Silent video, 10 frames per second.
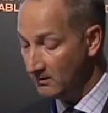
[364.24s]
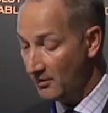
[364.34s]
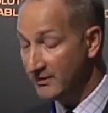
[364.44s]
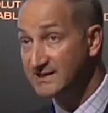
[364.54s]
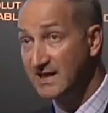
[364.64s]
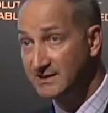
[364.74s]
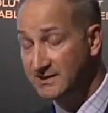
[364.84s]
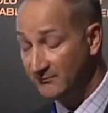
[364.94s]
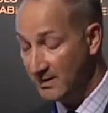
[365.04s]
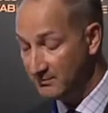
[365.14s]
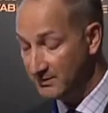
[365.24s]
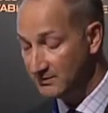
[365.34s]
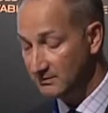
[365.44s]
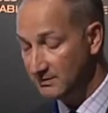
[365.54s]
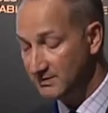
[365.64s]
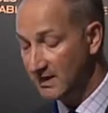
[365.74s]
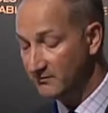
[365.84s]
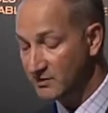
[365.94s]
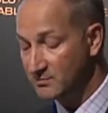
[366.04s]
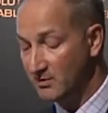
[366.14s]
are executive members,
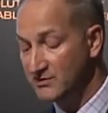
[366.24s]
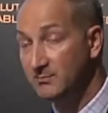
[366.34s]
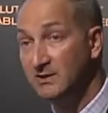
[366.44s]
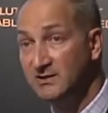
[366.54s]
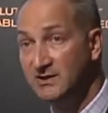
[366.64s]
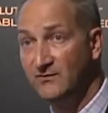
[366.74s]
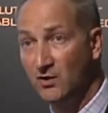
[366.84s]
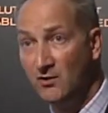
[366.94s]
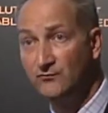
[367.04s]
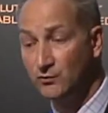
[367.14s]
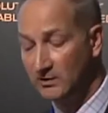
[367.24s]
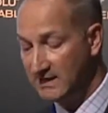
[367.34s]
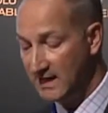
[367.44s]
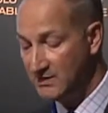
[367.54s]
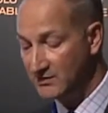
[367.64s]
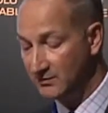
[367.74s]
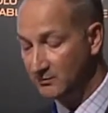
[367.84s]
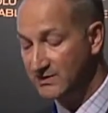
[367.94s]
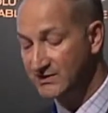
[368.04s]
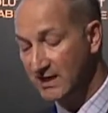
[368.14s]
taking responsibility for overall
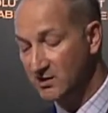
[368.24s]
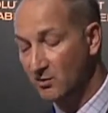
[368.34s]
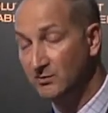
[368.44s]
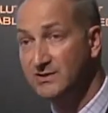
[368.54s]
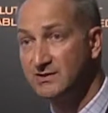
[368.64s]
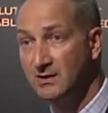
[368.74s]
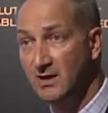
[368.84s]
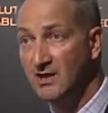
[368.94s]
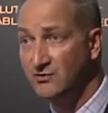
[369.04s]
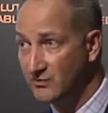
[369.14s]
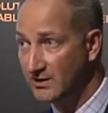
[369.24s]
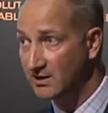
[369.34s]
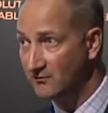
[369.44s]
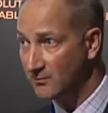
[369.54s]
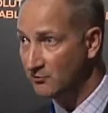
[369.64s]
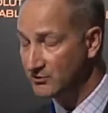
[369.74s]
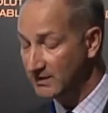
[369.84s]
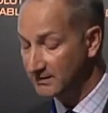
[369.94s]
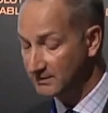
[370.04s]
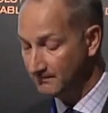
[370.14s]
liaison with stakeholders and the running of the
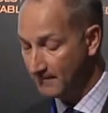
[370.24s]
project.